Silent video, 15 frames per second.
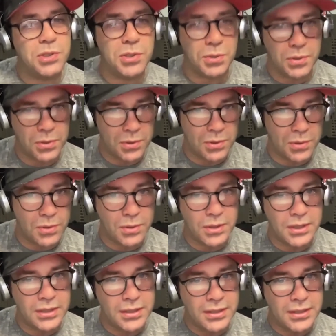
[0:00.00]
juggle or
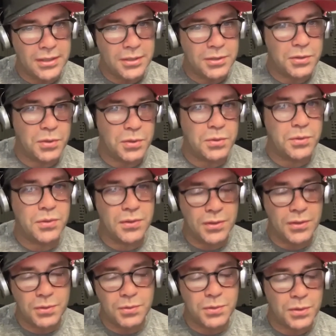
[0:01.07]
do
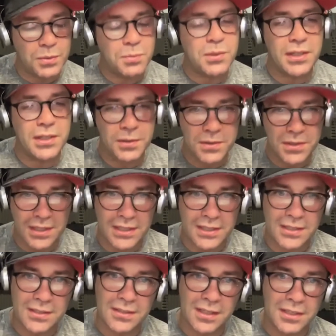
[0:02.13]
with those
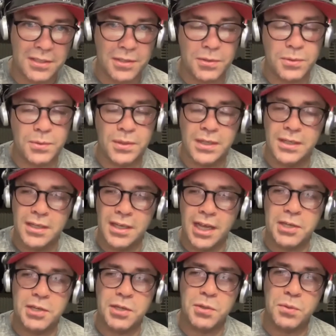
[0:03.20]
things? Are you
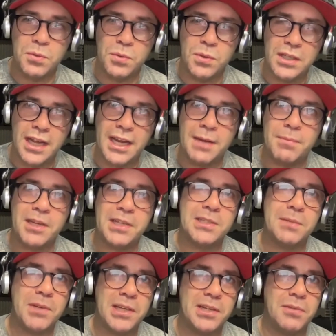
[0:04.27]
aiming
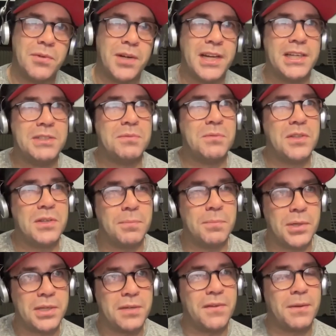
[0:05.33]
to be in a range with your
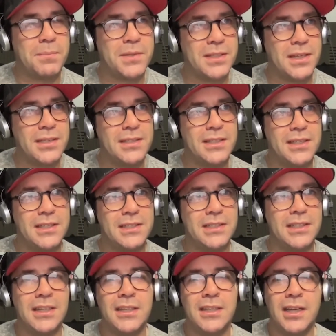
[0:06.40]
body fat percentage?
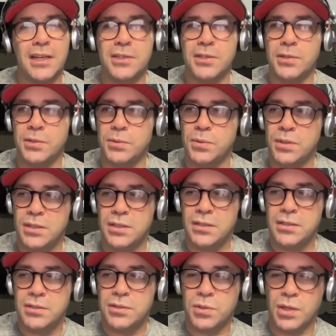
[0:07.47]
Are you
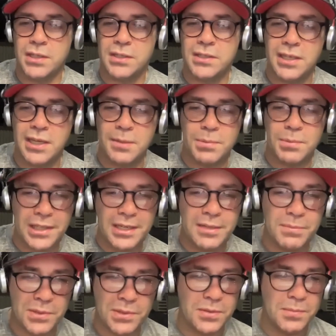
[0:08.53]
trying to keep a
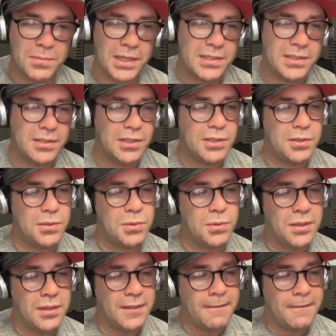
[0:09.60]
lean muscle mass? Are you